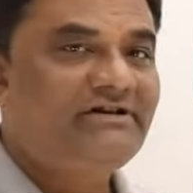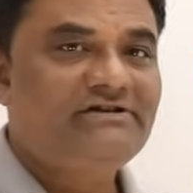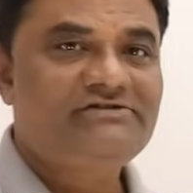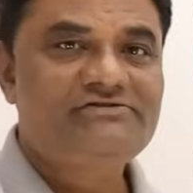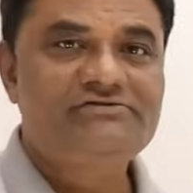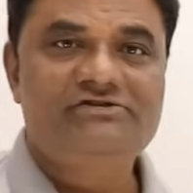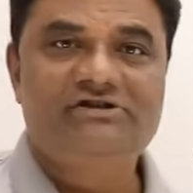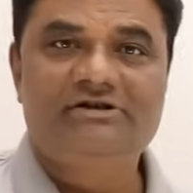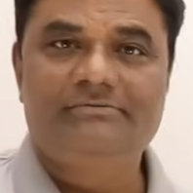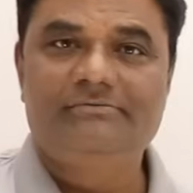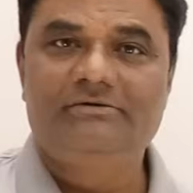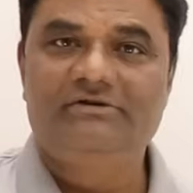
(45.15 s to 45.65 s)
is
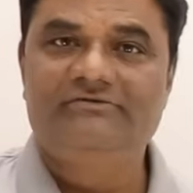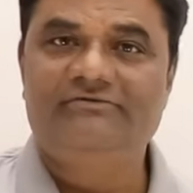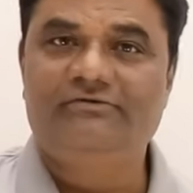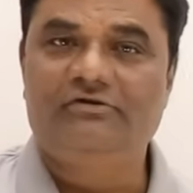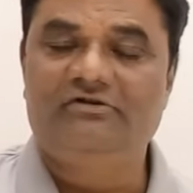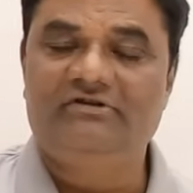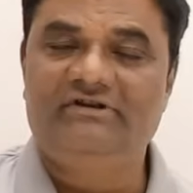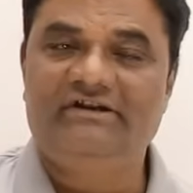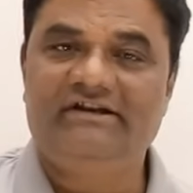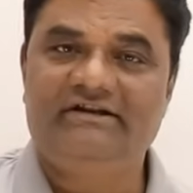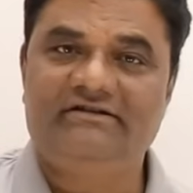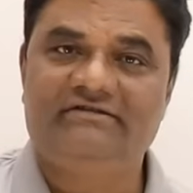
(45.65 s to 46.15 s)
suitable
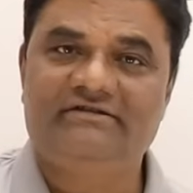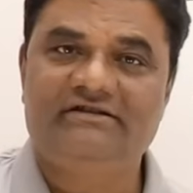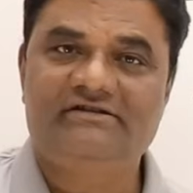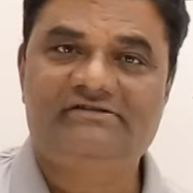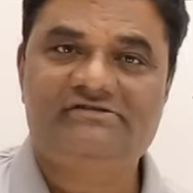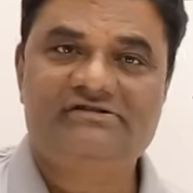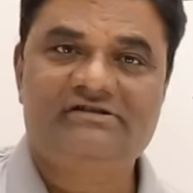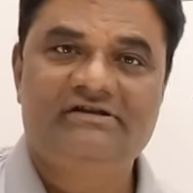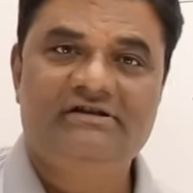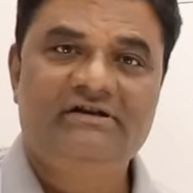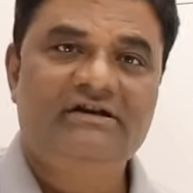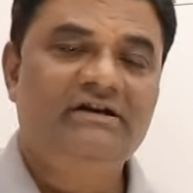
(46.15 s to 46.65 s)
for linked
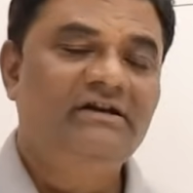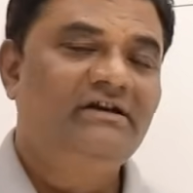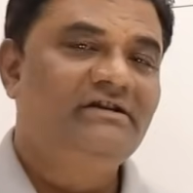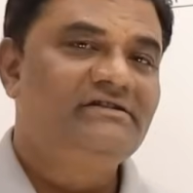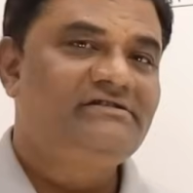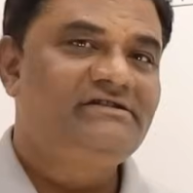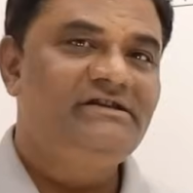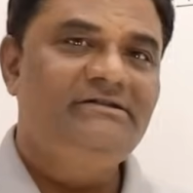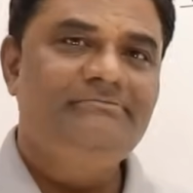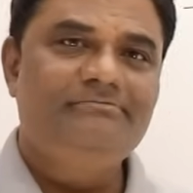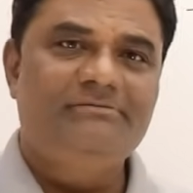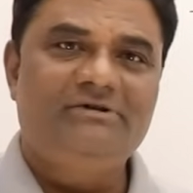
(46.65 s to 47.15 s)
list.
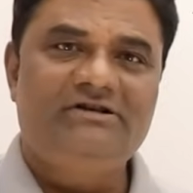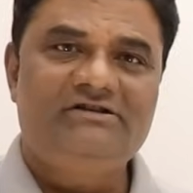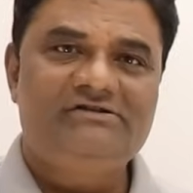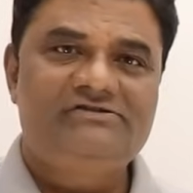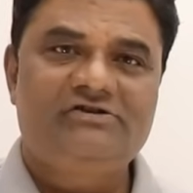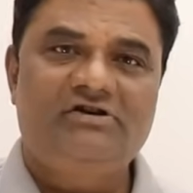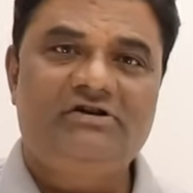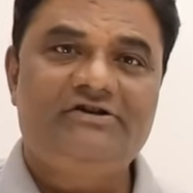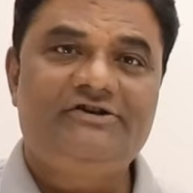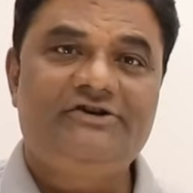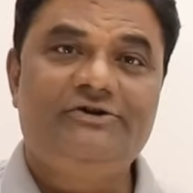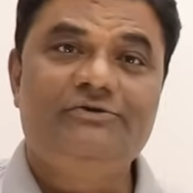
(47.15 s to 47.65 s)
See,
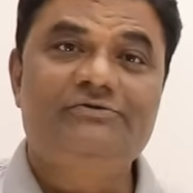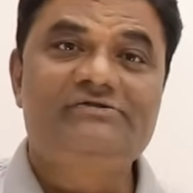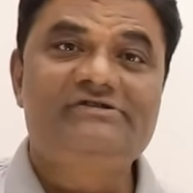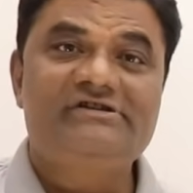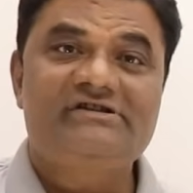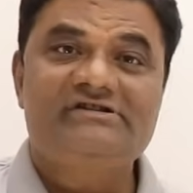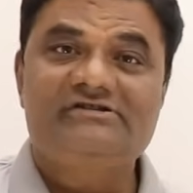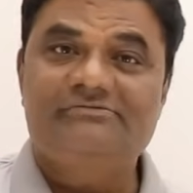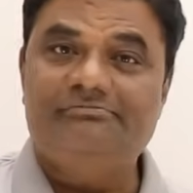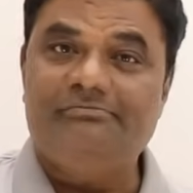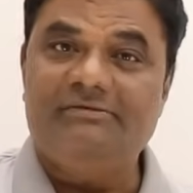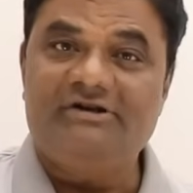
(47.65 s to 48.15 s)
MergeSort
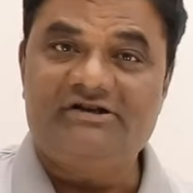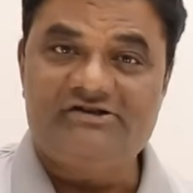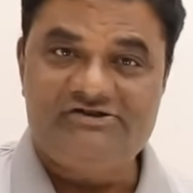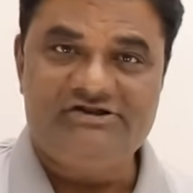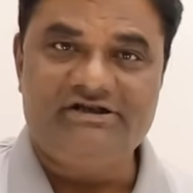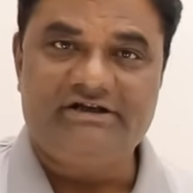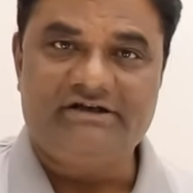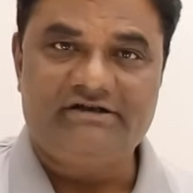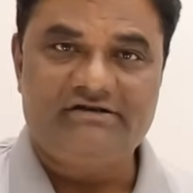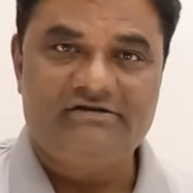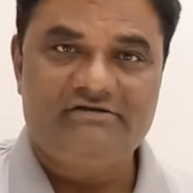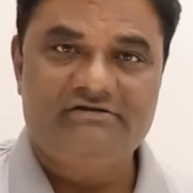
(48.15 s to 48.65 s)
uses
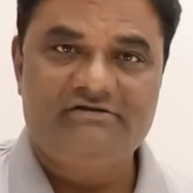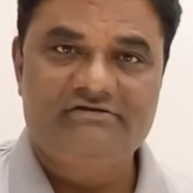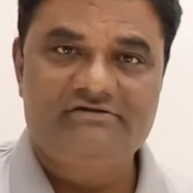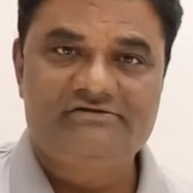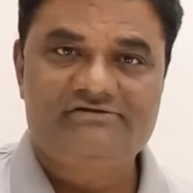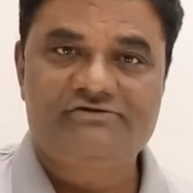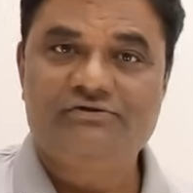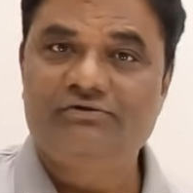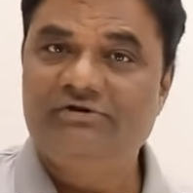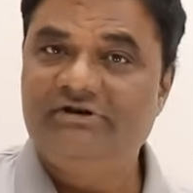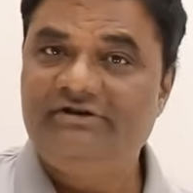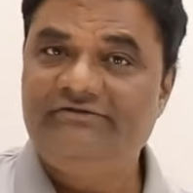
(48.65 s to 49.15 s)
merging.
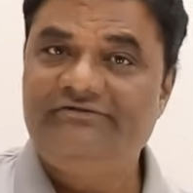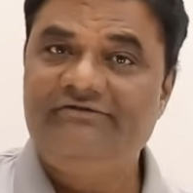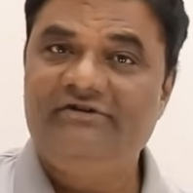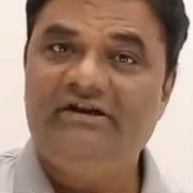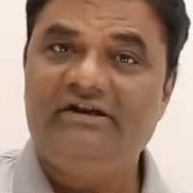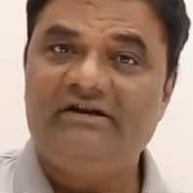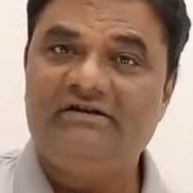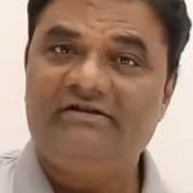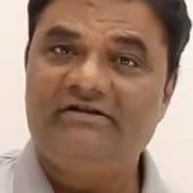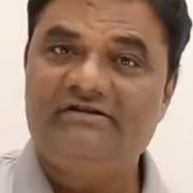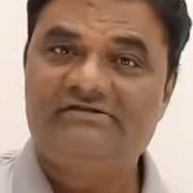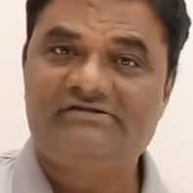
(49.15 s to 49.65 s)
So if
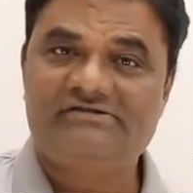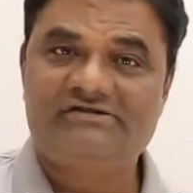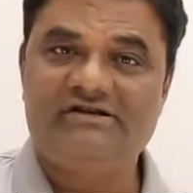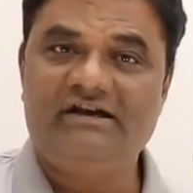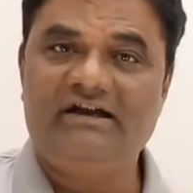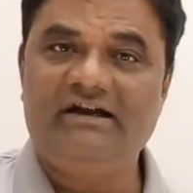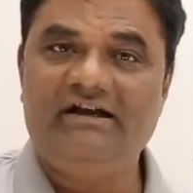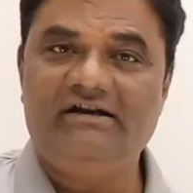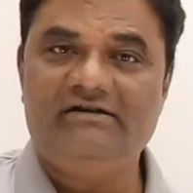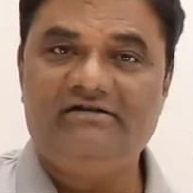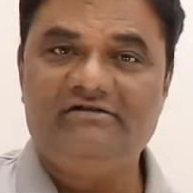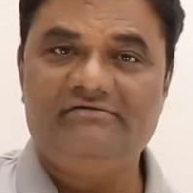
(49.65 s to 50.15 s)
we
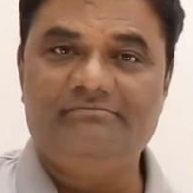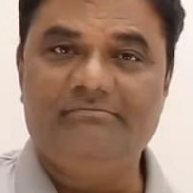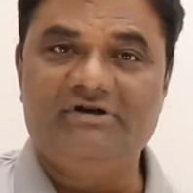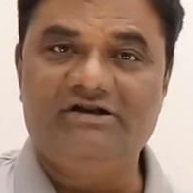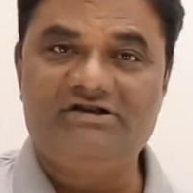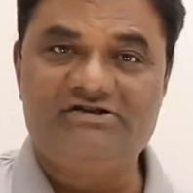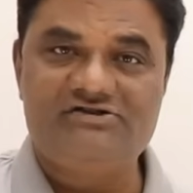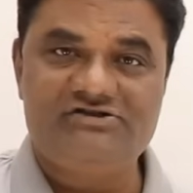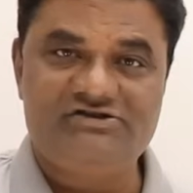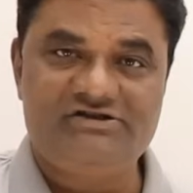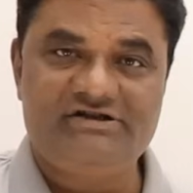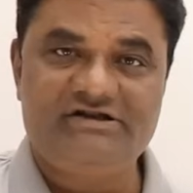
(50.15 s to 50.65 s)
understand
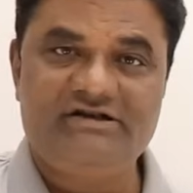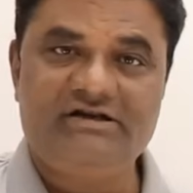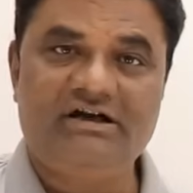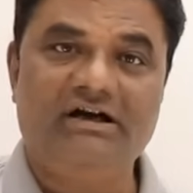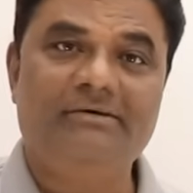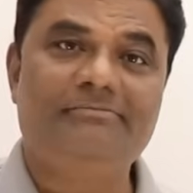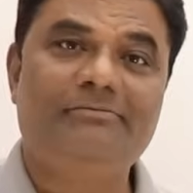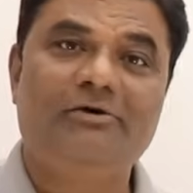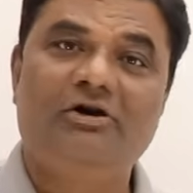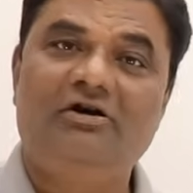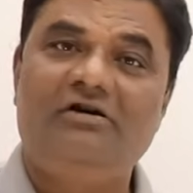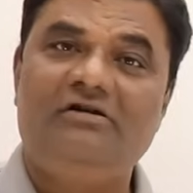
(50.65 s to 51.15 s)
merging
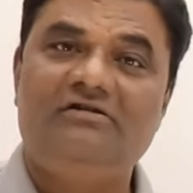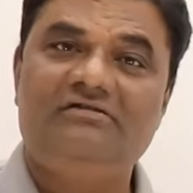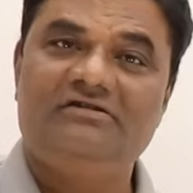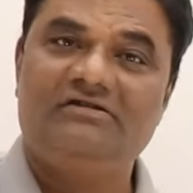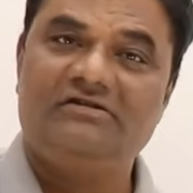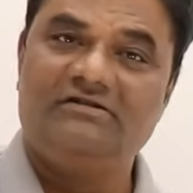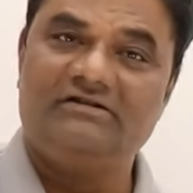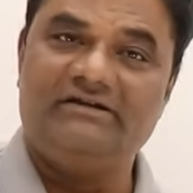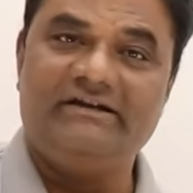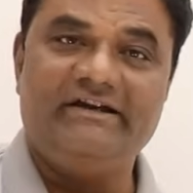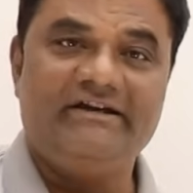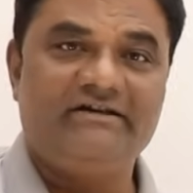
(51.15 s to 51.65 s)

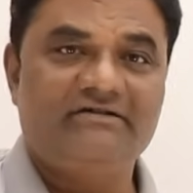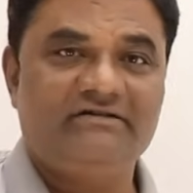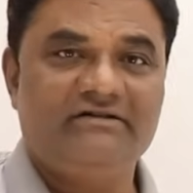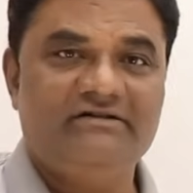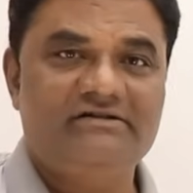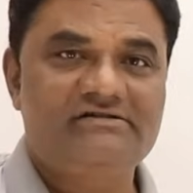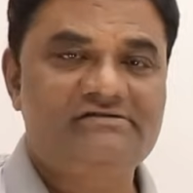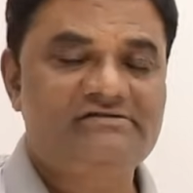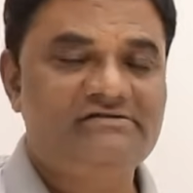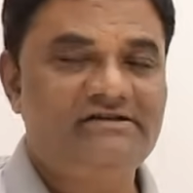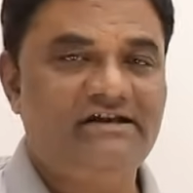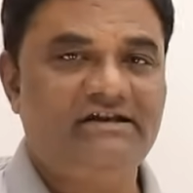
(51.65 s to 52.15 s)
upon linked
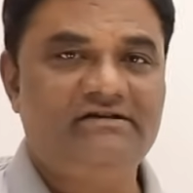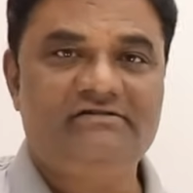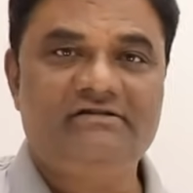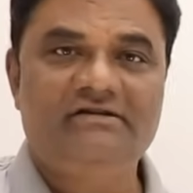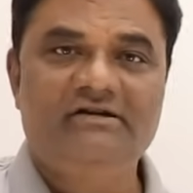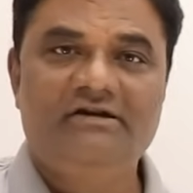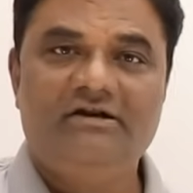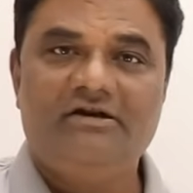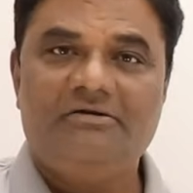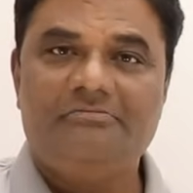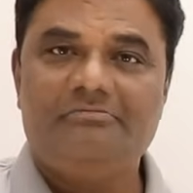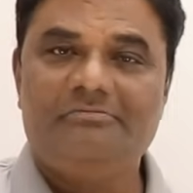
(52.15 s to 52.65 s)
list, then
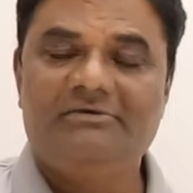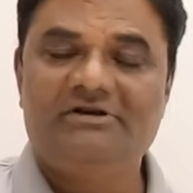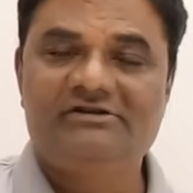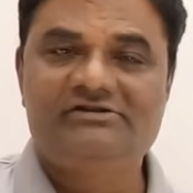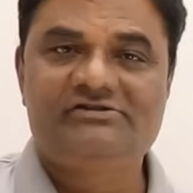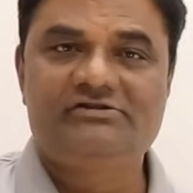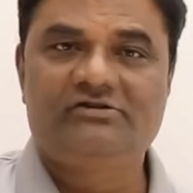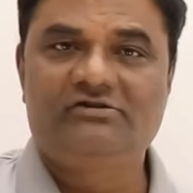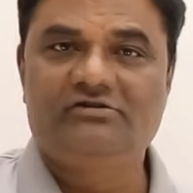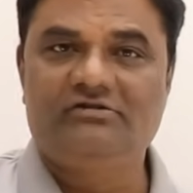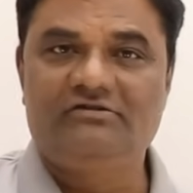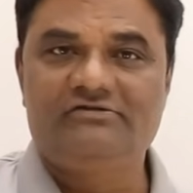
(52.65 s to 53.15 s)

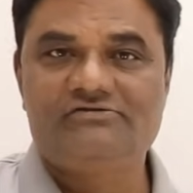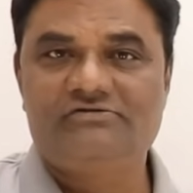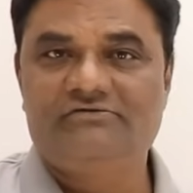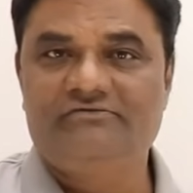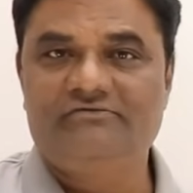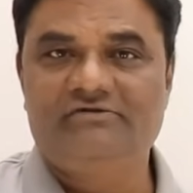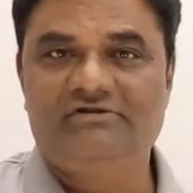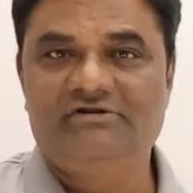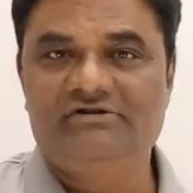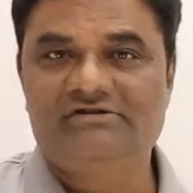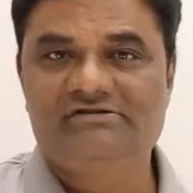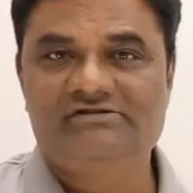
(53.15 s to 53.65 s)
MergeSort also
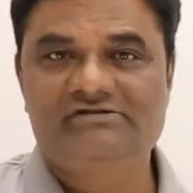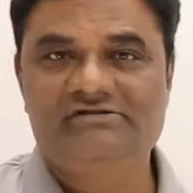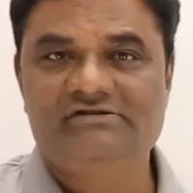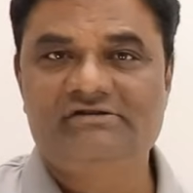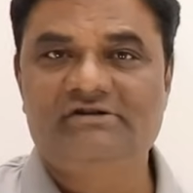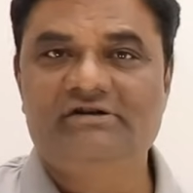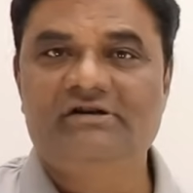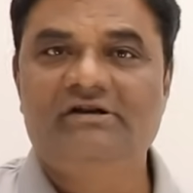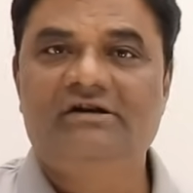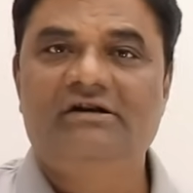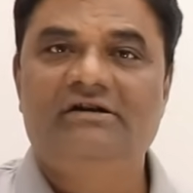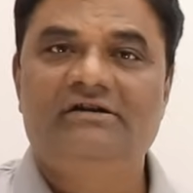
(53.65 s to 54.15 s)
works
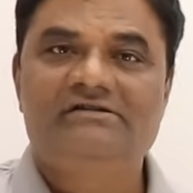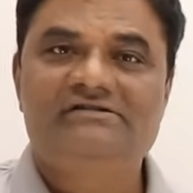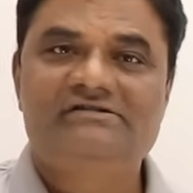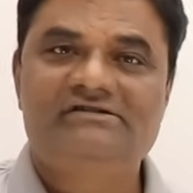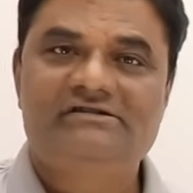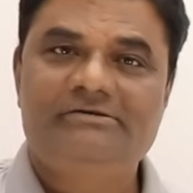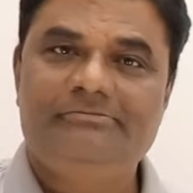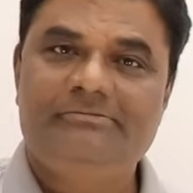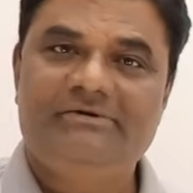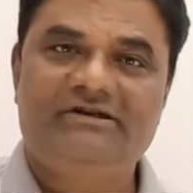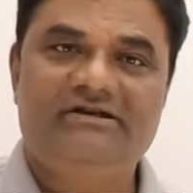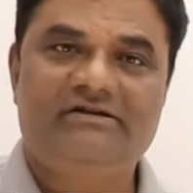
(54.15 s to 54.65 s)

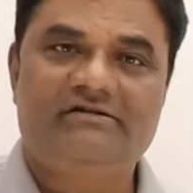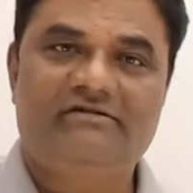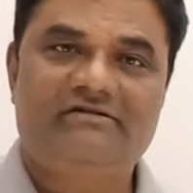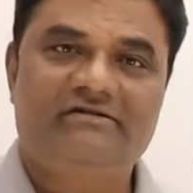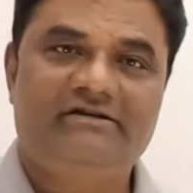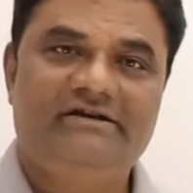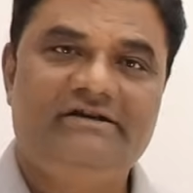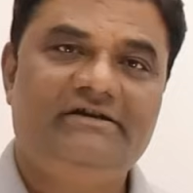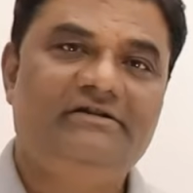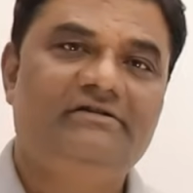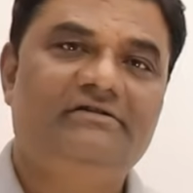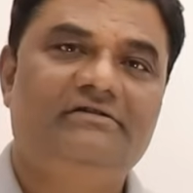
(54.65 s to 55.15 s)

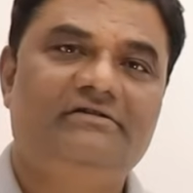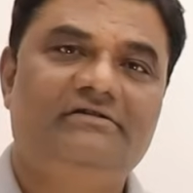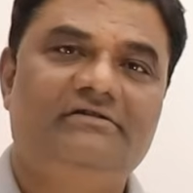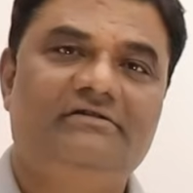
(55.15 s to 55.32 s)
similarly.